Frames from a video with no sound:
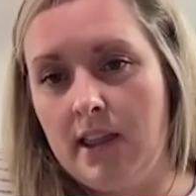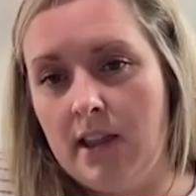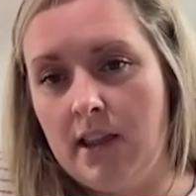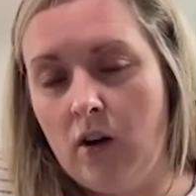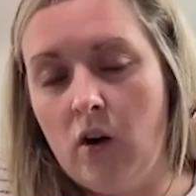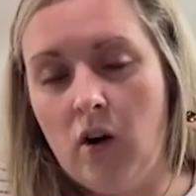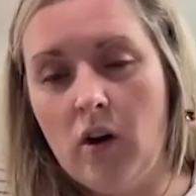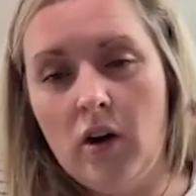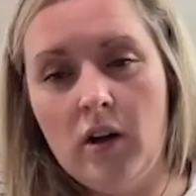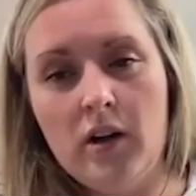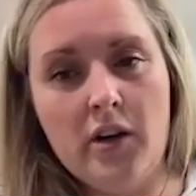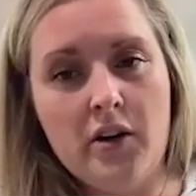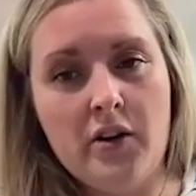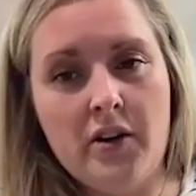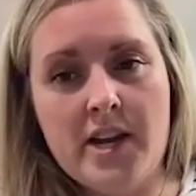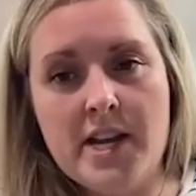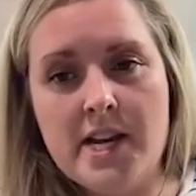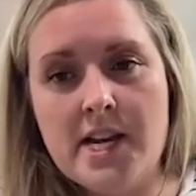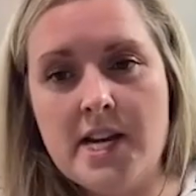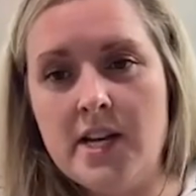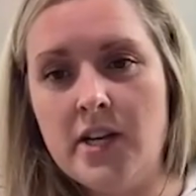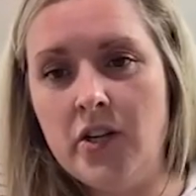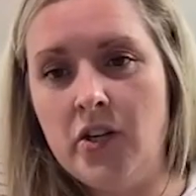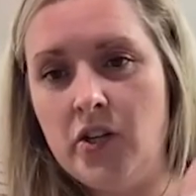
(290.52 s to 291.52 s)
all her
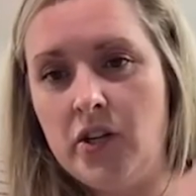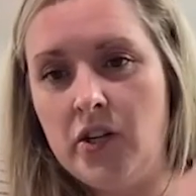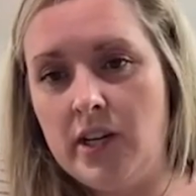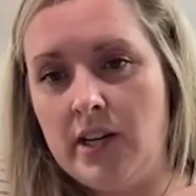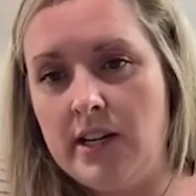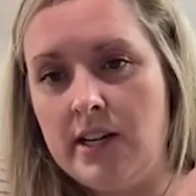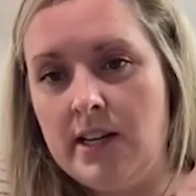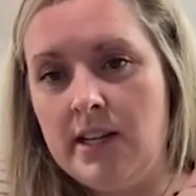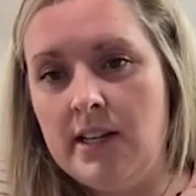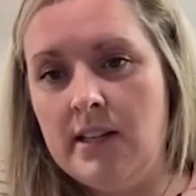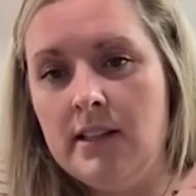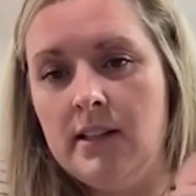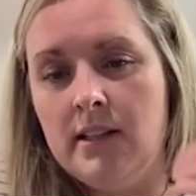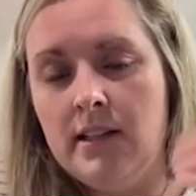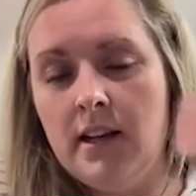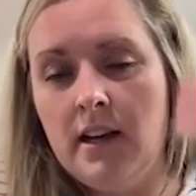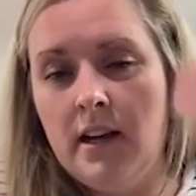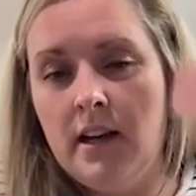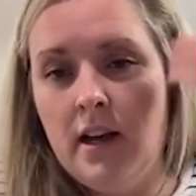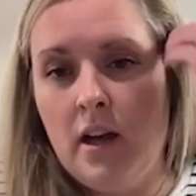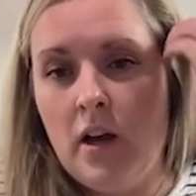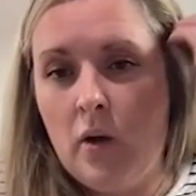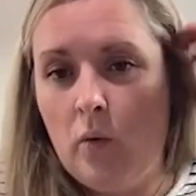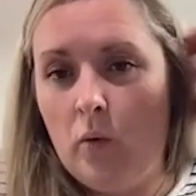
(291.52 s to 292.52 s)
EEGs
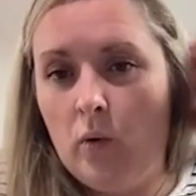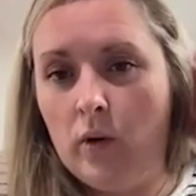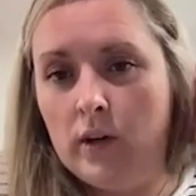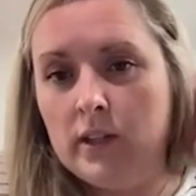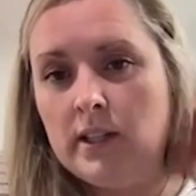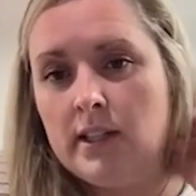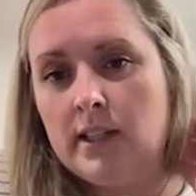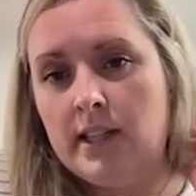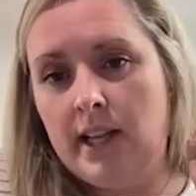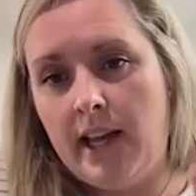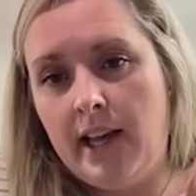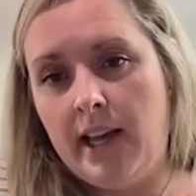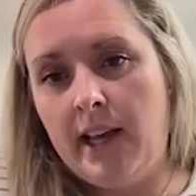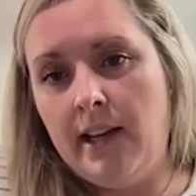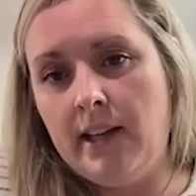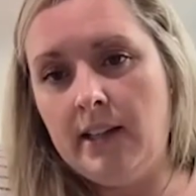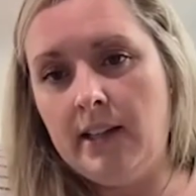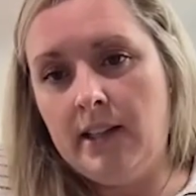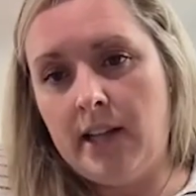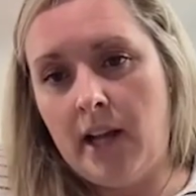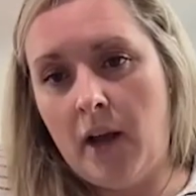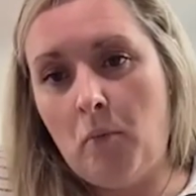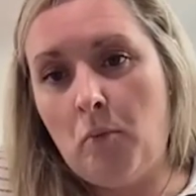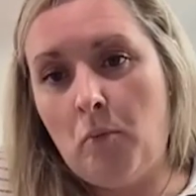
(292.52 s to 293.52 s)
were saying
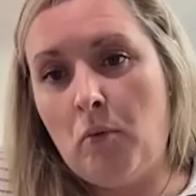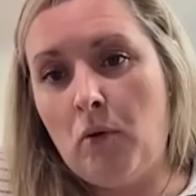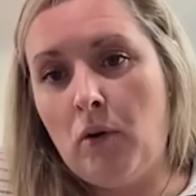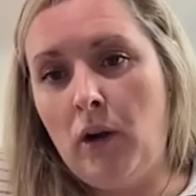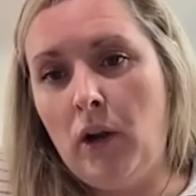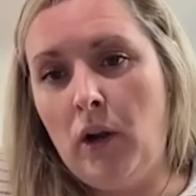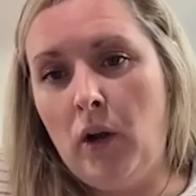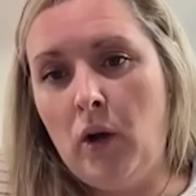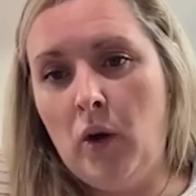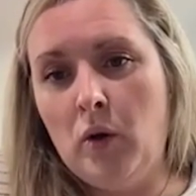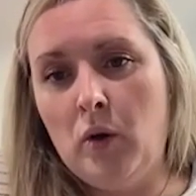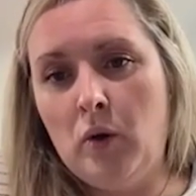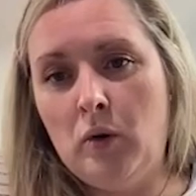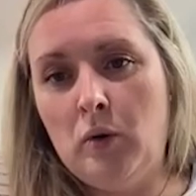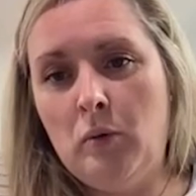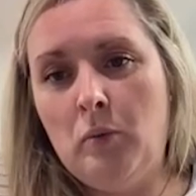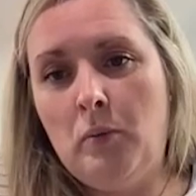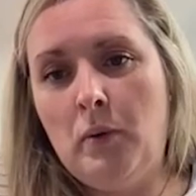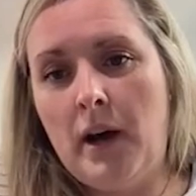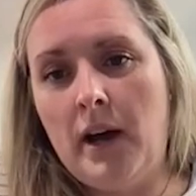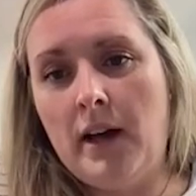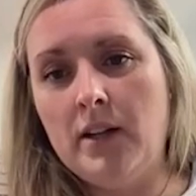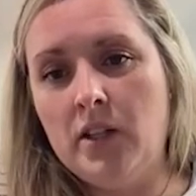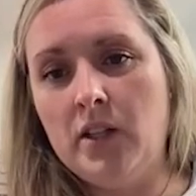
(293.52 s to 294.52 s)
temporal lobe,
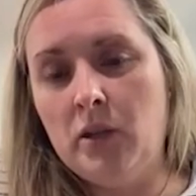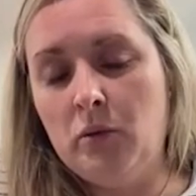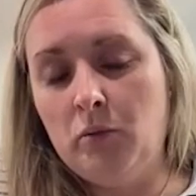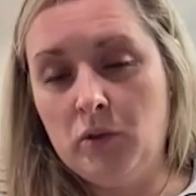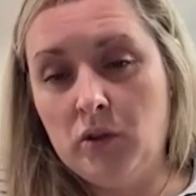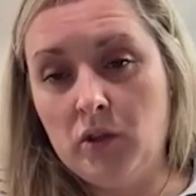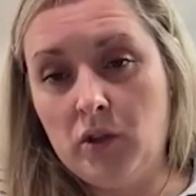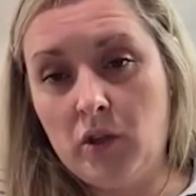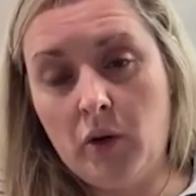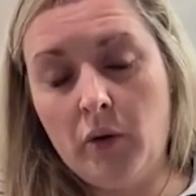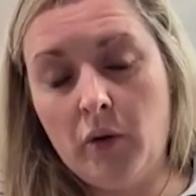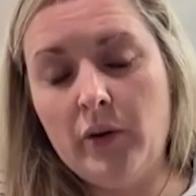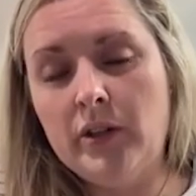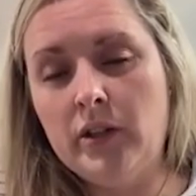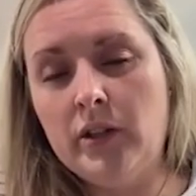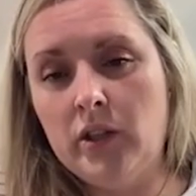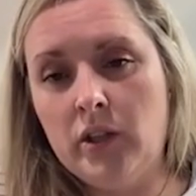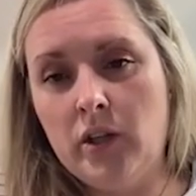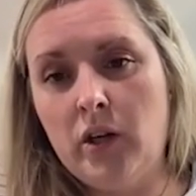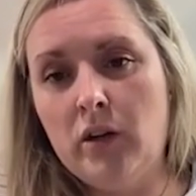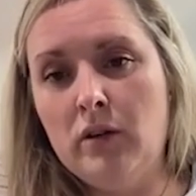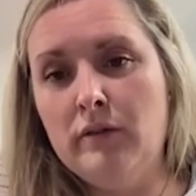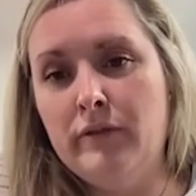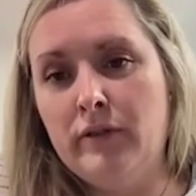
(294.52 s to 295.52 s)
and she was going to
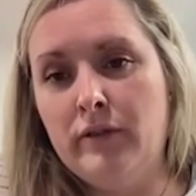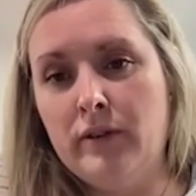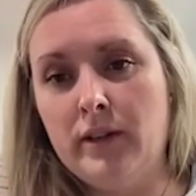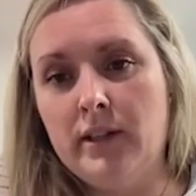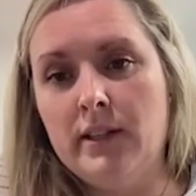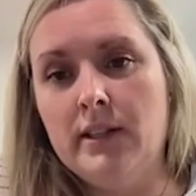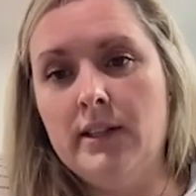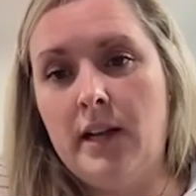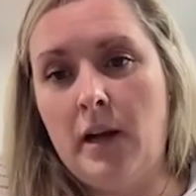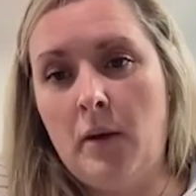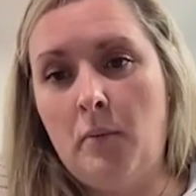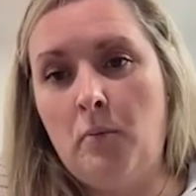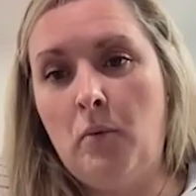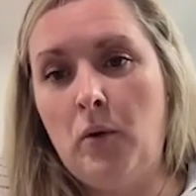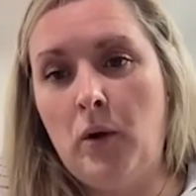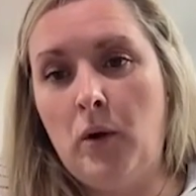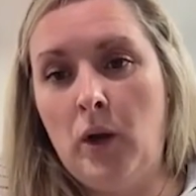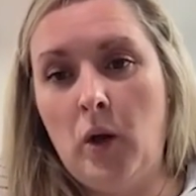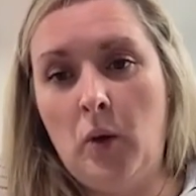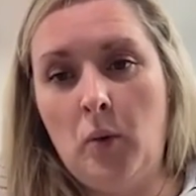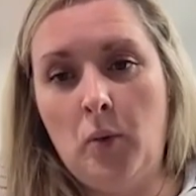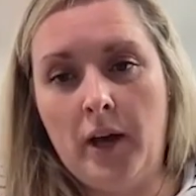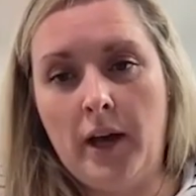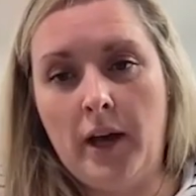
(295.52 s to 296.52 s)
go for a
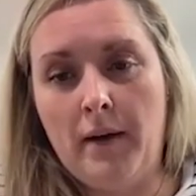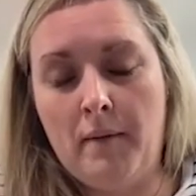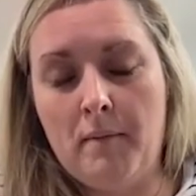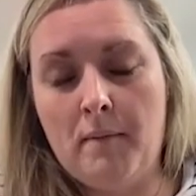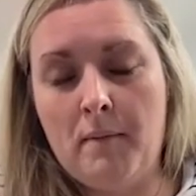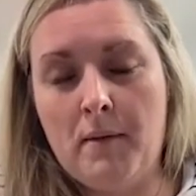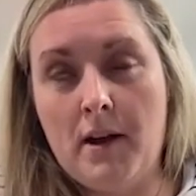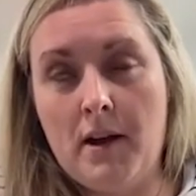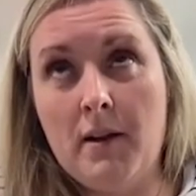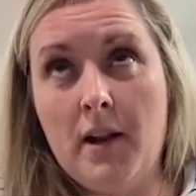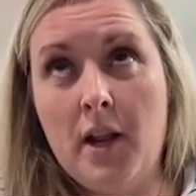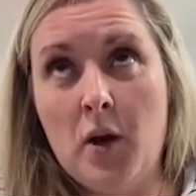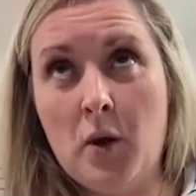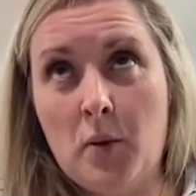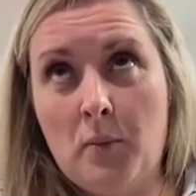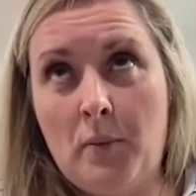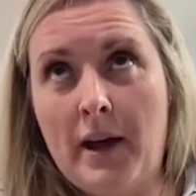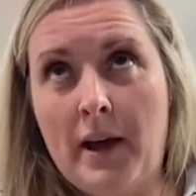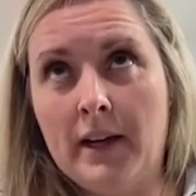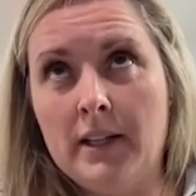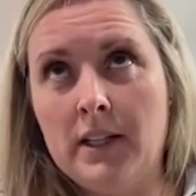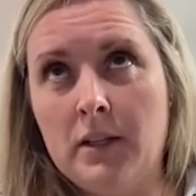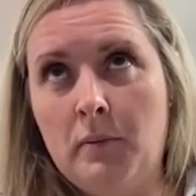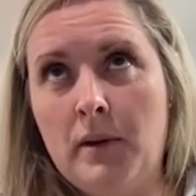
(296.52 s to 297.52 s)
temporal
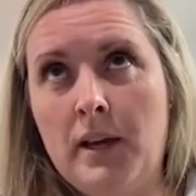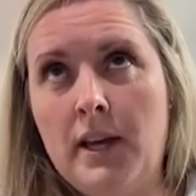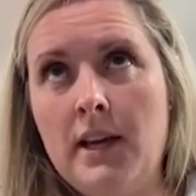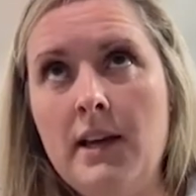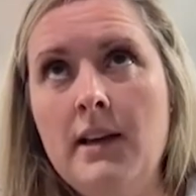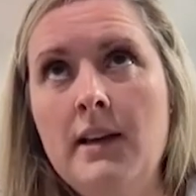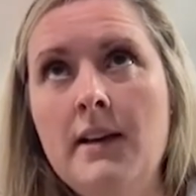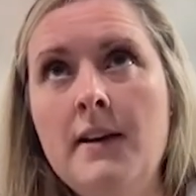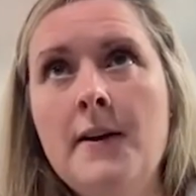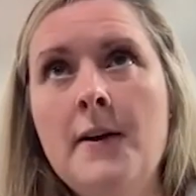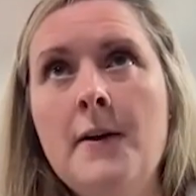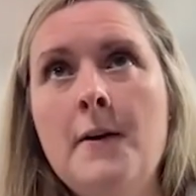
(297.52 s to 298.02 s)
lobectomy.